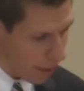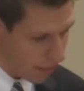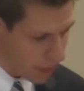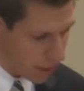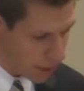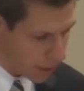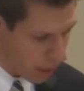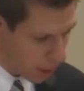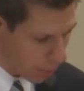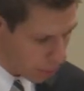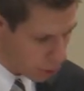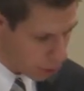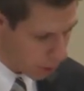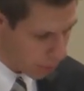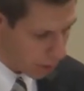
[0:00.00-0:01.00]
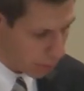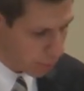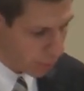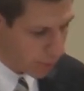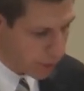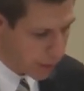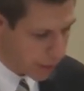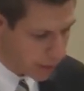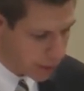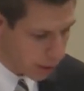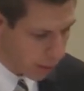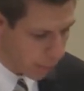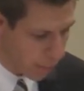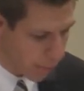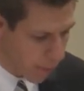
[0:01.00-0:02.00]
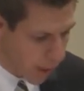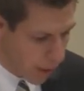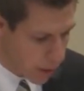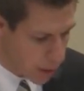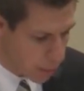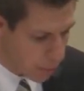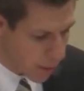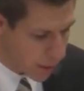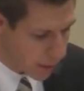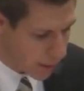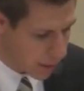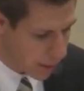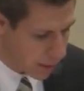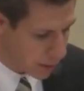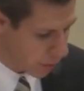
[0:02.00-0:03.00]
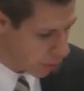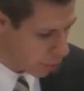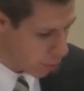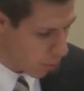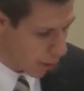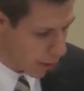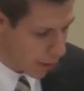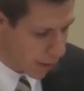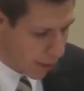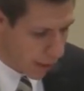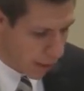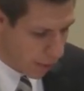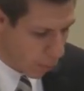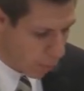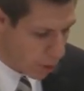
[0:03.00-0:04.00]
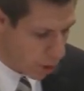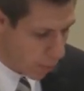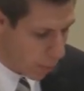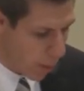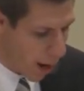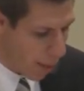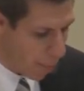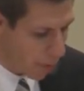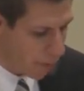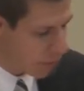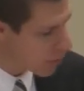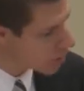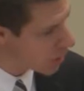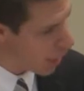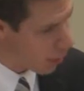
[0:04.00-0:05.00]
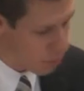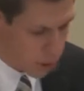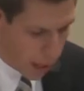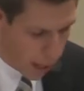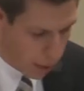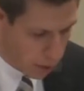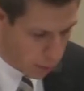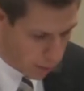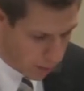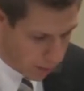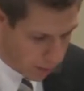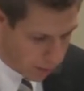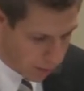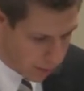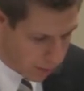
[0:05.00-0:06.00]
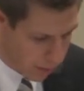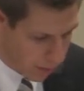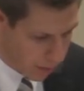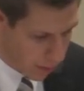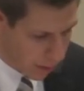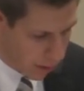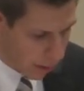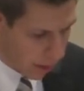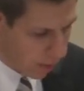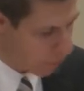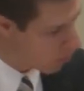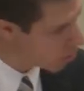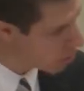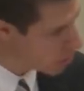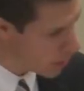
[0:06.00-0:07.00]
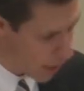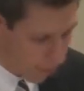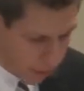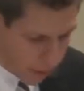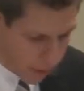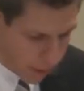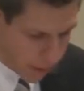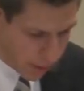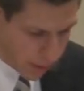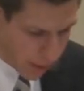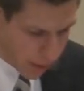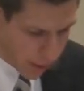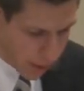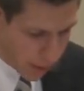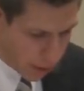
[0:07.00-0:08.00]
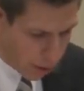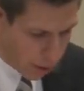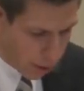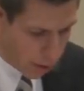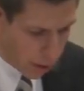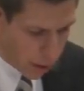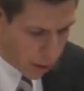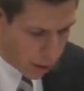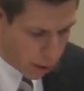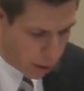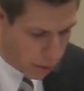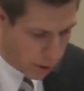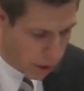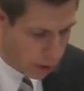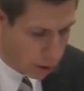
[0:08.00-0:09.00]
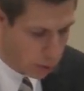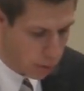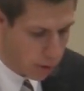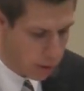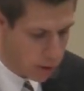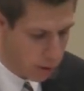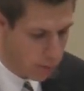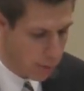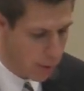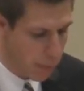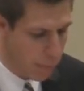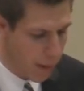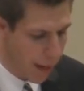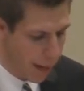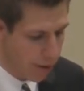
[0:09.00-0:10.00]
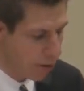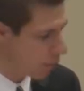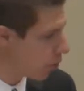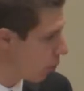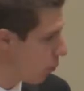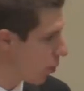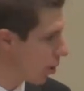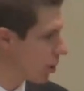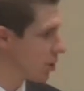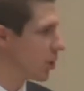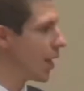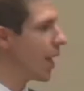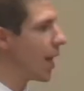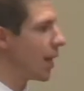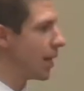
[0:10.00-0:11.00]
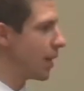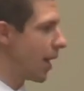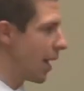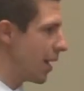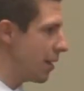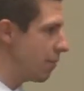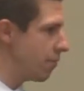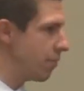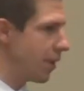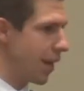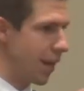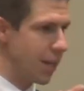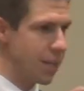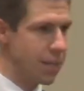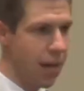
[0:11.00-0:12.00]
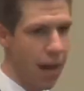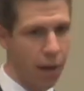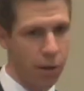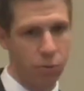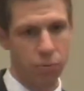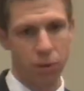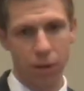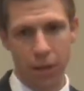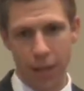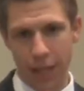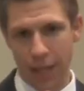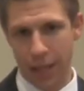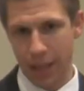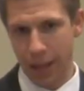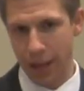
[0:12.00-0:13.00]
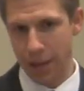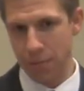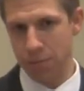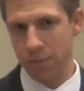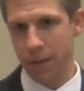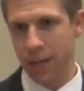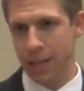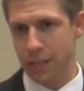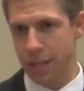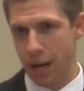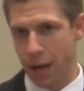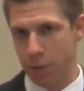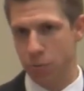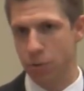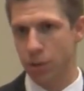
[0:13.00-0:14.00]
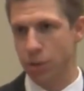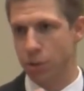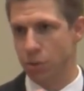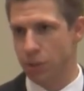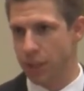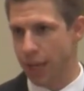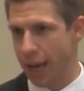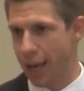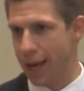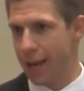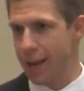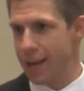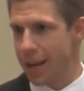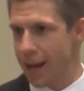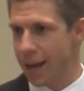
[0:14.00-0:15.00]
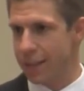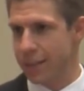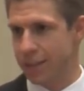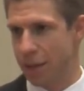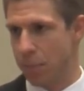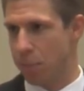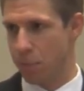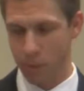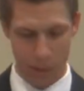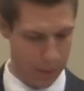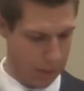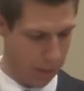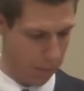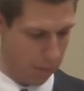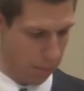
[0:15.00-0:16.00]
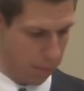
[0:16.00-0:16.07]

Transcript: of discipleship. There are things that are, speak the things, verse 1, which are proper for sound doctrine. And verse 7 in all, in all things, showing yourself to be a pattern of good works. Life and doctrine. Life and doctrine. You cannot separate them.